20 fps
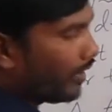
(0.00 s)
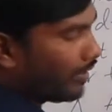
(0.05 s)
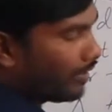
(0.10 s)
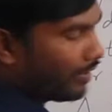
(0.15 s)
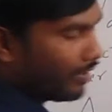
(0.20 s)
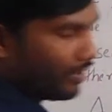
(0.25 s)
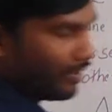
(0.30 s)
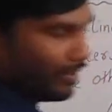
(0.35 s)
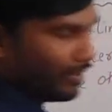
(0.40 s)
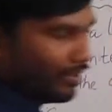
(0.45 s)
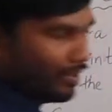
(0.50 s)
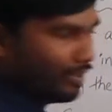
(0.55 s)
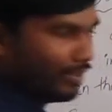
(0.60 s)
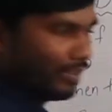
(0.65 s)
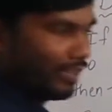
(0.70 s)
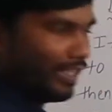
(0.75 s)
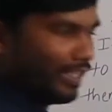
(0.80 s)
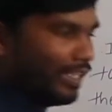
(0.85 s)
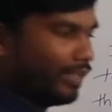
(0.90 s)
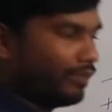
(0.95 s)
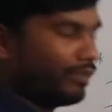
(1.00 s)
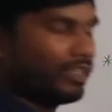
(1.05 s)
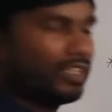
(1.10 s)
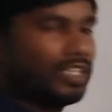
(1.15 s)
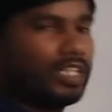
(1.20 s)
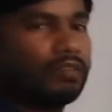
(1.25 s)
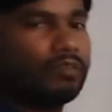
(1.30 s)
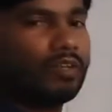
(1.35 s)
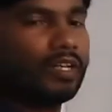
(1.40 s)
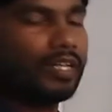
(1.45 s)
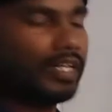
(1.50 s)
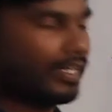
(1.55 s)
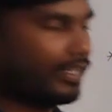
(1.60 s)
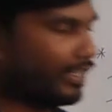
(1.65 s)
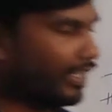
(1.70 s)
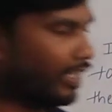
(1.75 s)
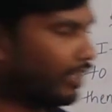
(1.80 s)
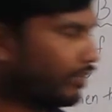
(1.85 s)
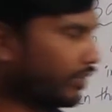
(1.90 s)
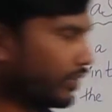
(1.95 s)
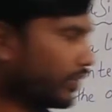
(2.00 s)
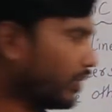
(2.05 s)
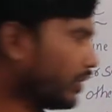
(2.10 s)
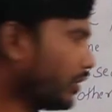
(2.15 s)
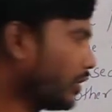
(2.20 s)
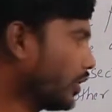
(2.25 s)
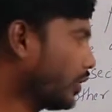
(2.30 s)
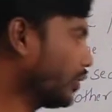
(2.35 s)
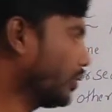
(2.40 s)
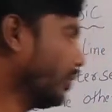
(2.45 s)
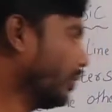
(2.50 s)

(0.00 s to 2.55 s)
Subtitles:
equation 1 and equation 2 equal?